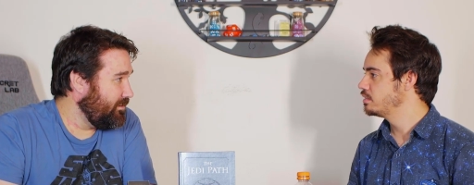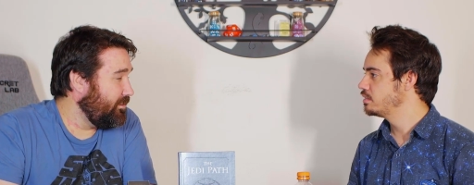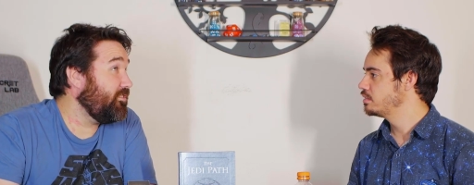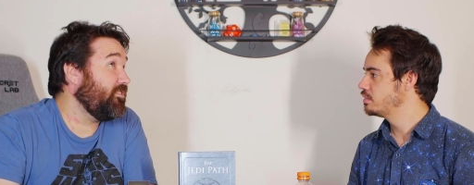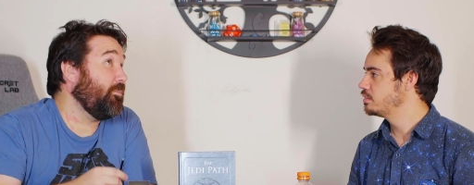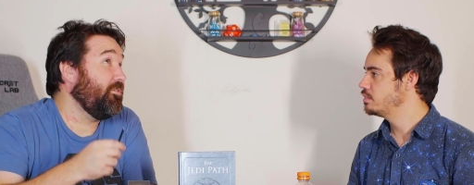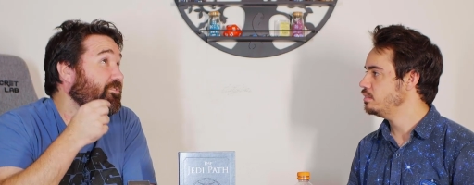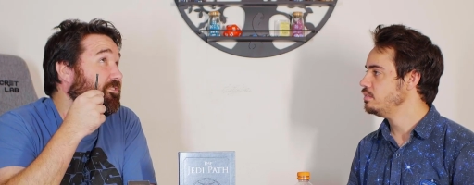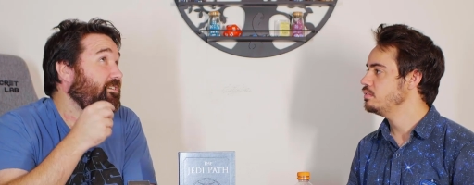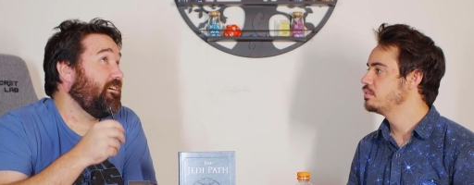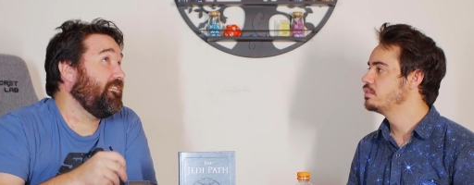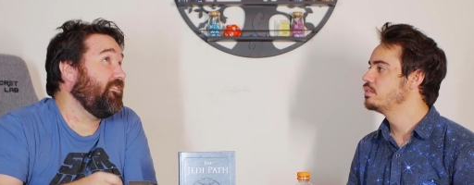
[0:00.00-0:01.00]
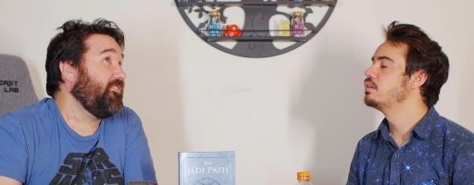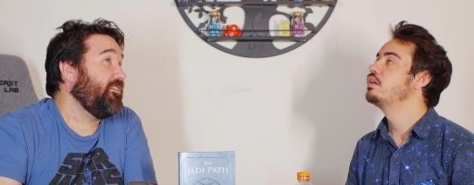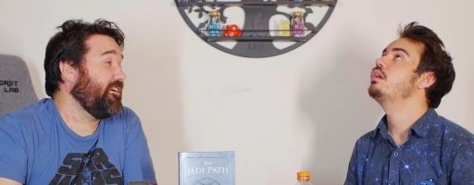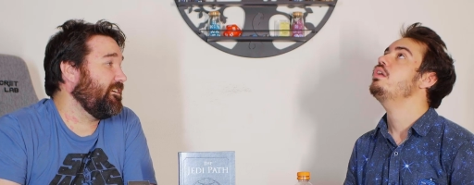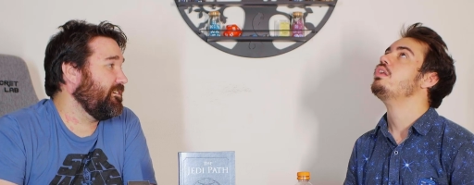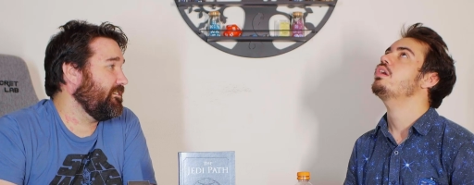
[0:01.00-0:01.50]
Speaker 1: Someone turned on their
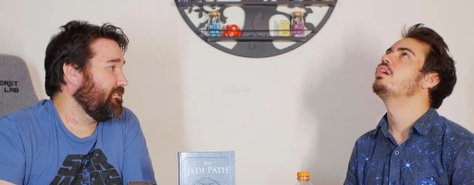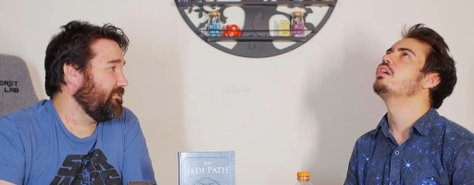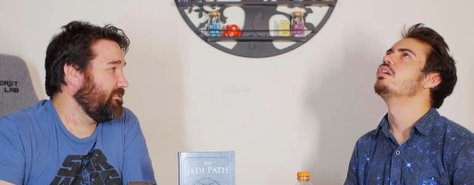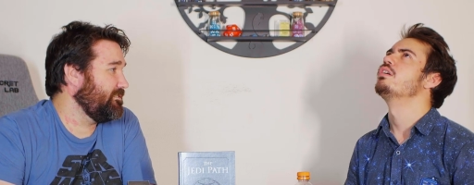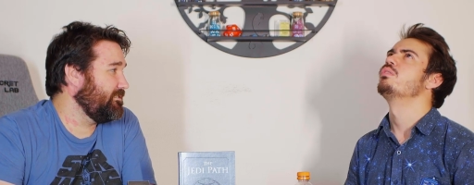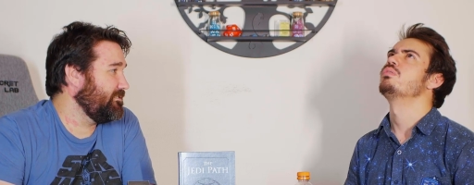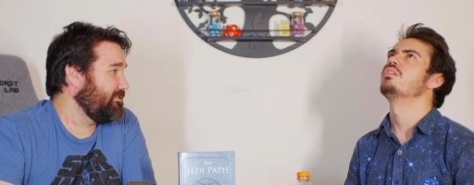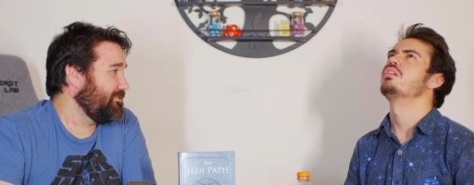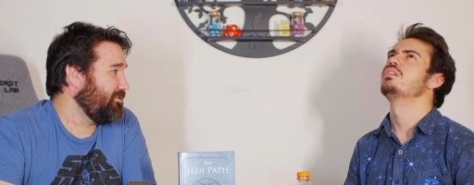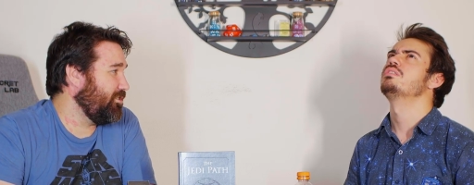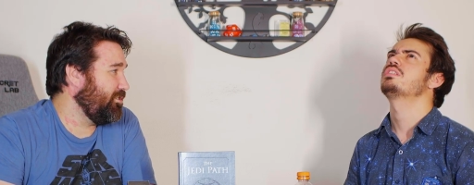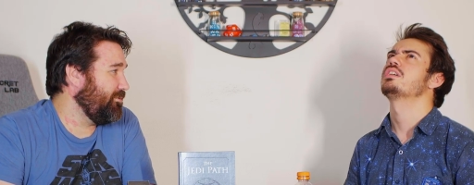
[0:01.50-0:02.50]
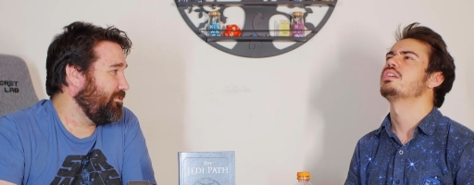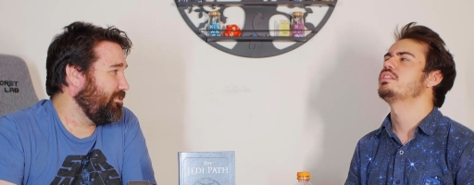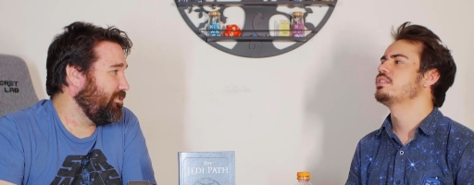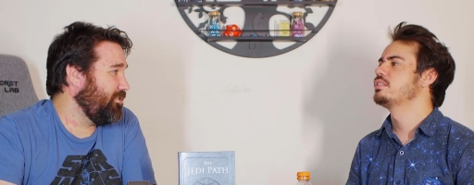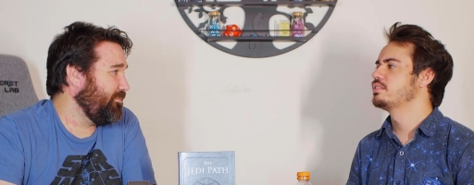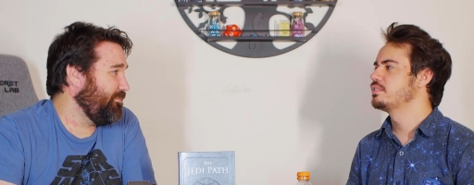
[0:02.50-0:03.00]
sink. Okay.
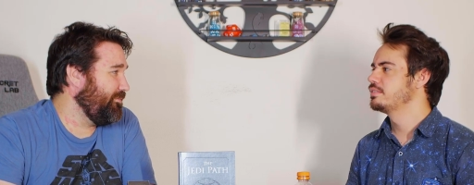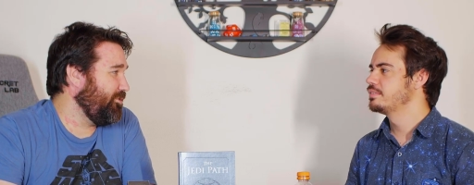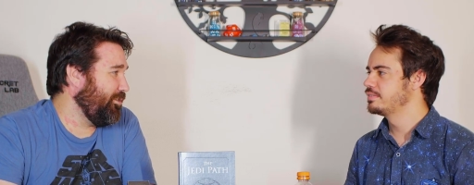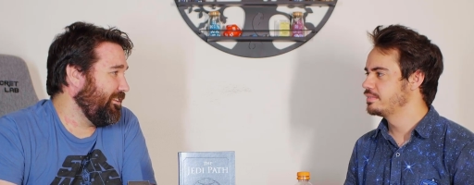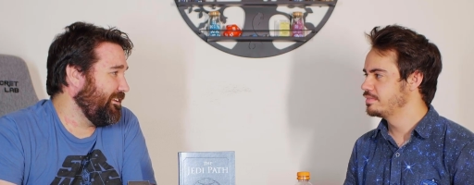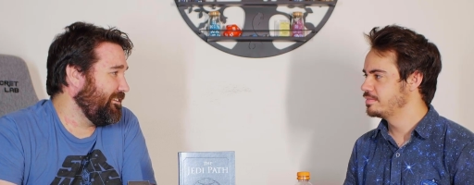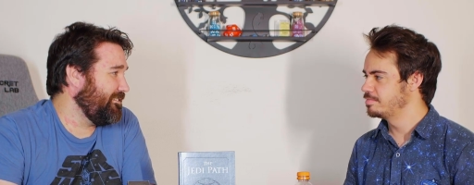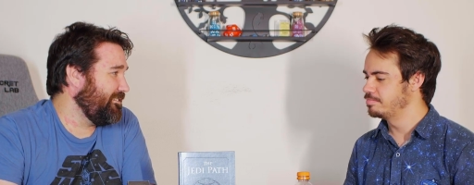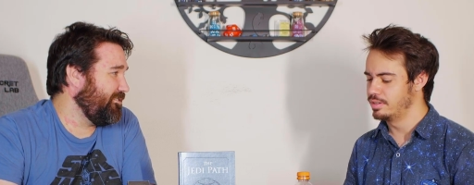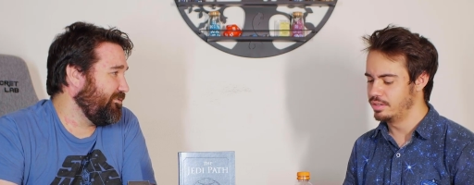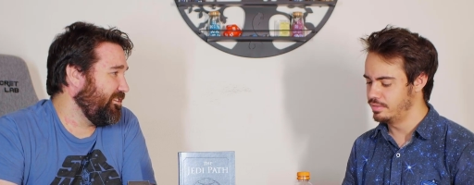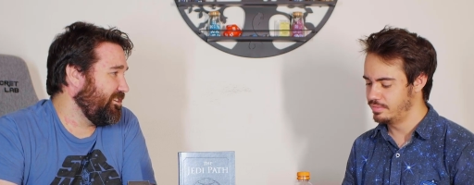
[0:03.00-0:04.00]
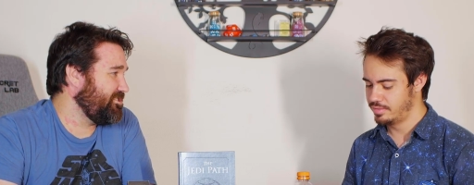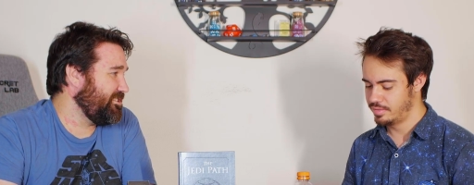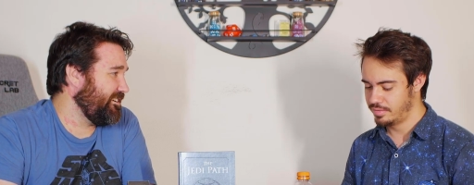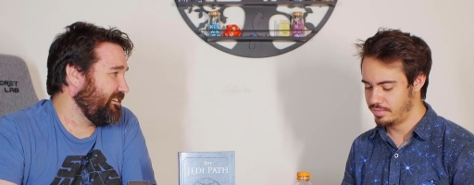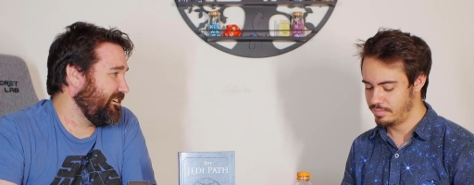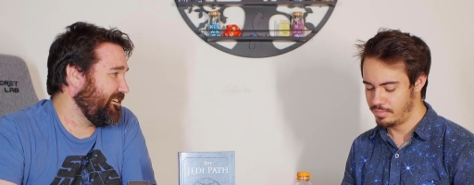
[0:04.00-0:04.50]
Or, or toilet. They're uh.
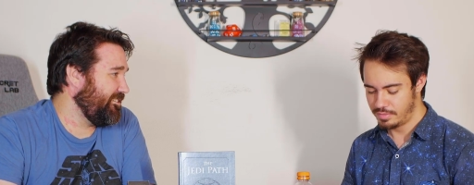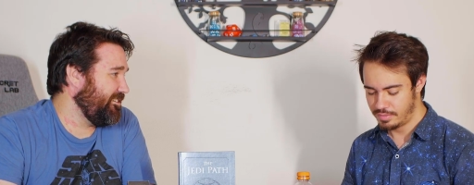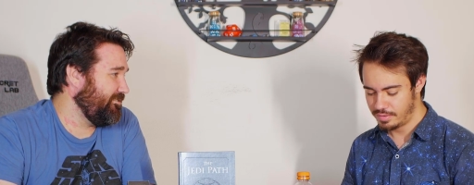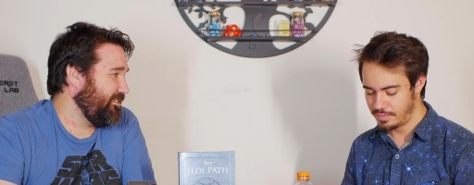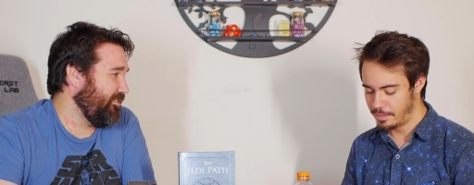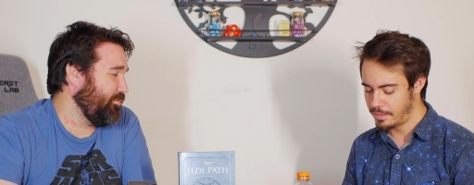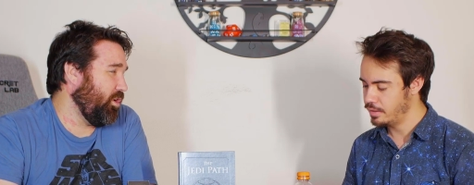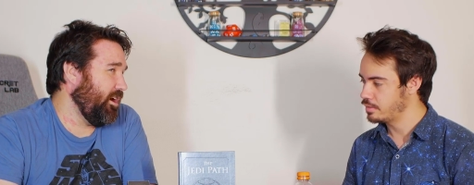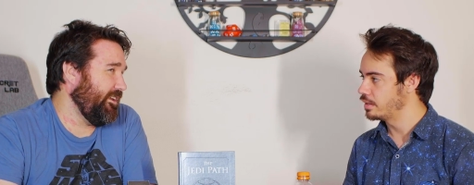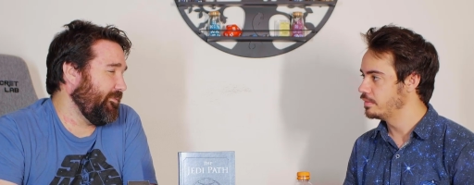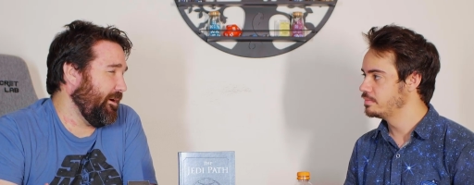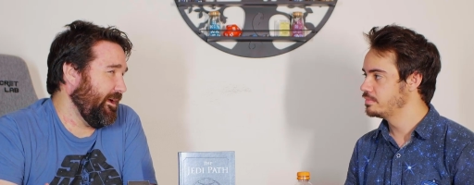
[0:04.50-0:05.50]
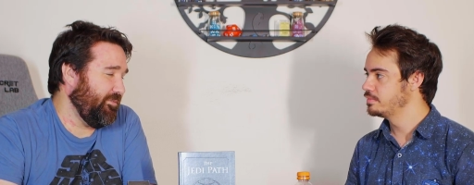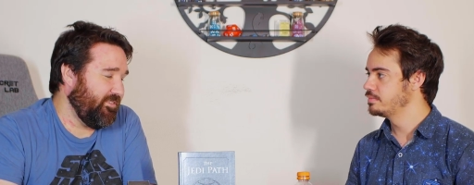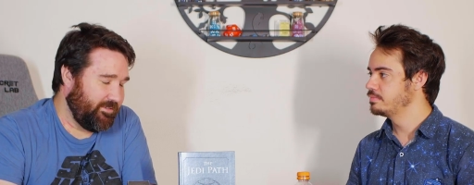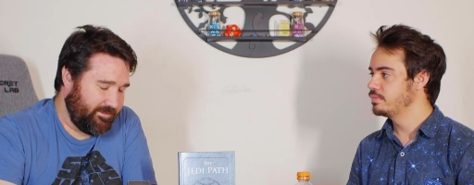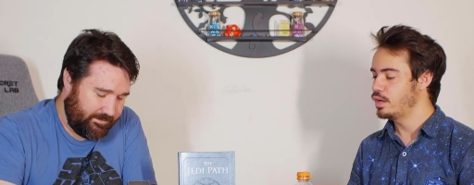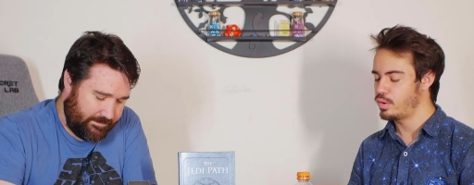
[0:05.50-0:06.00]
flushing. I don't know. It's why okay. it's pipes.
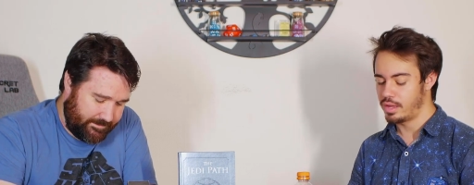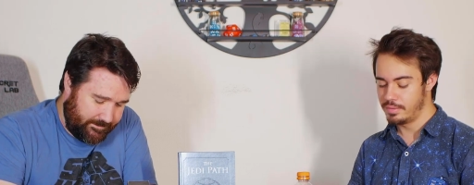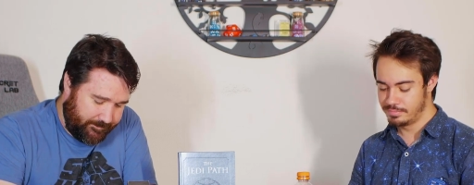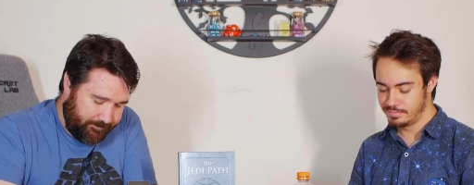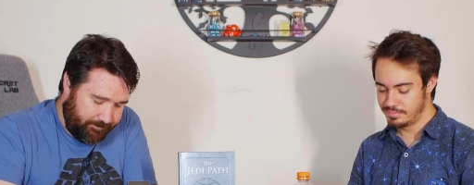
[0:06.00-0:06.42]
Okay.